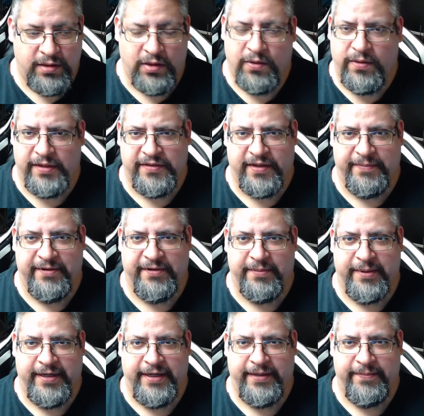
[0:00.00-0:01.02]
What's up,
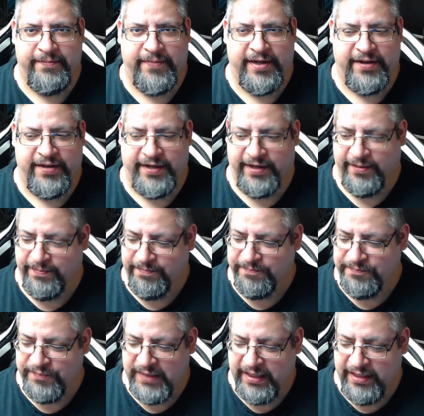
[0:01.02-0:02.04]
everybody? Mel here.
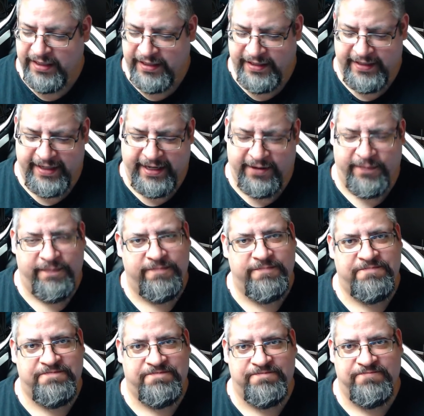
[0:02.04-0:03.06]
Now,
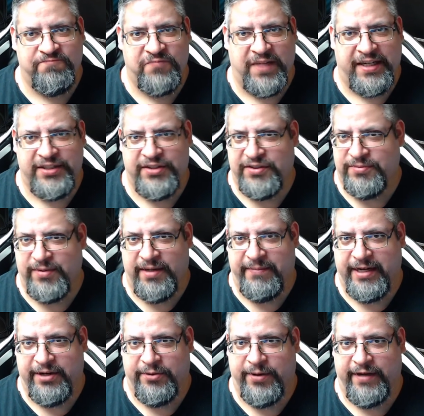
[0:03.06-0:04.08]
I just want to
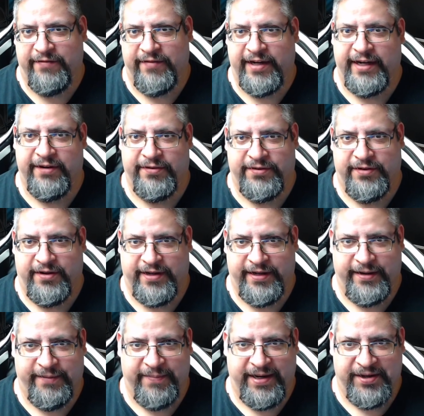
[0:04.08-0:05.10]
make a quick video
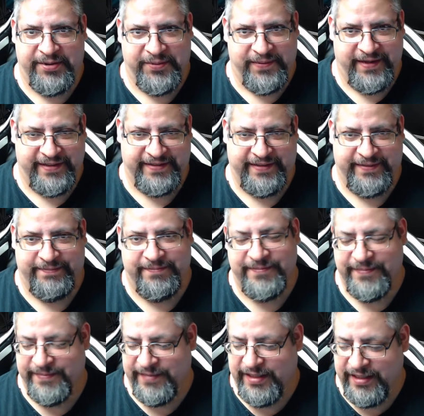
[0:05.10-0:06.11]
talking about resin
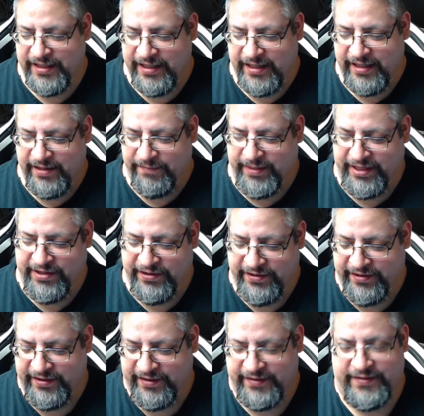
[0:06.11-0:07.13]

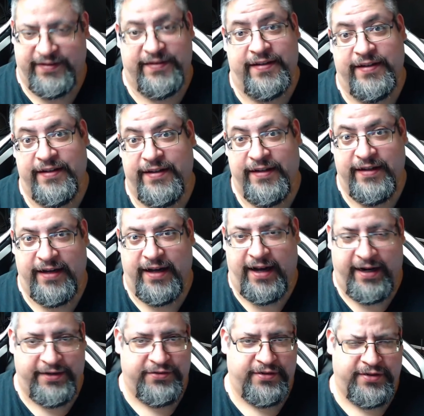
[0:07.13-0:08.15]
because
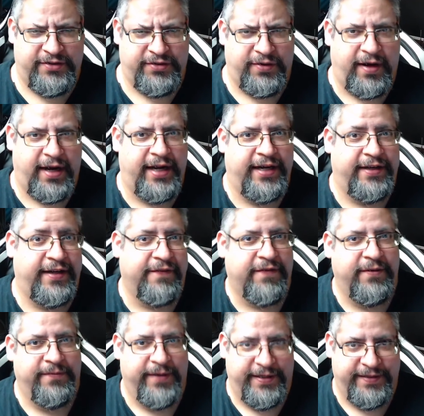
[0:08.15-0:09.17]
I just tried a
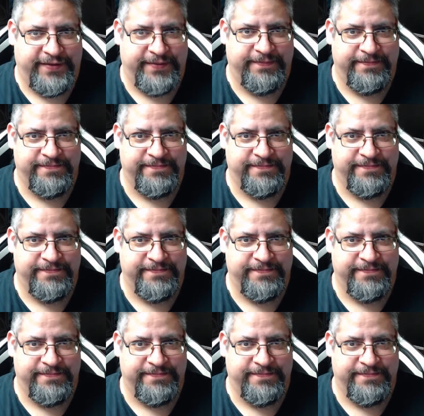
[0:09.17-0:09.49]
different resin